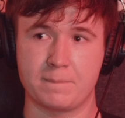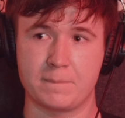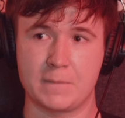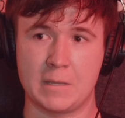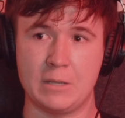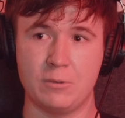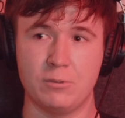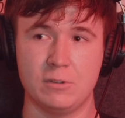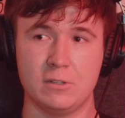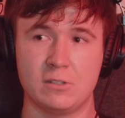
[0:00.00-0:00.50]

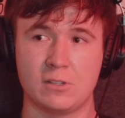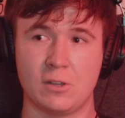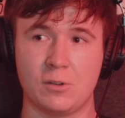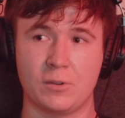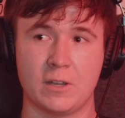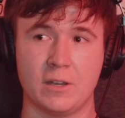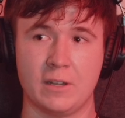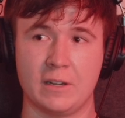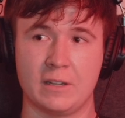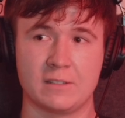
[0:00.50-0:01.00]
he was so
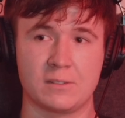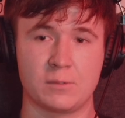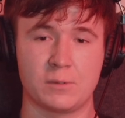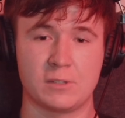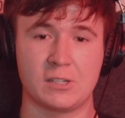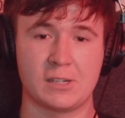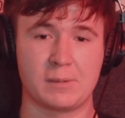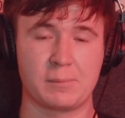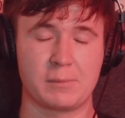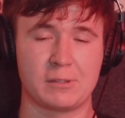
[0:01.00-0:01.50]
good at
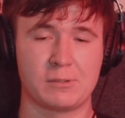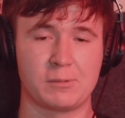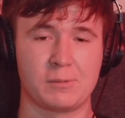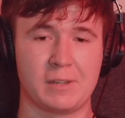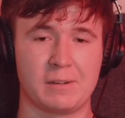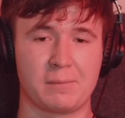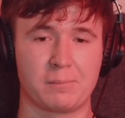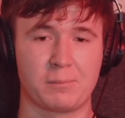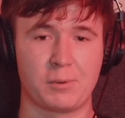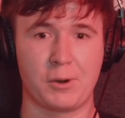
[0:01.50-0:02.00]
switching
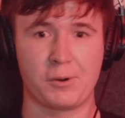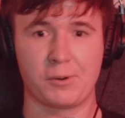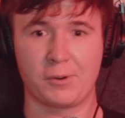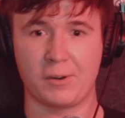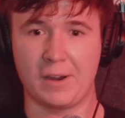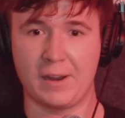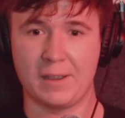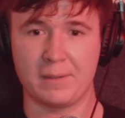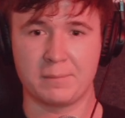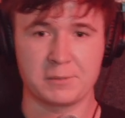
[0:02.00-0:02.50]
between
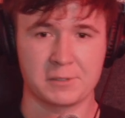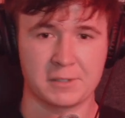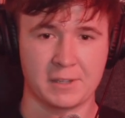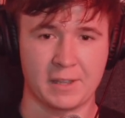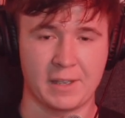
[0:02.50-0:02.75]
programs.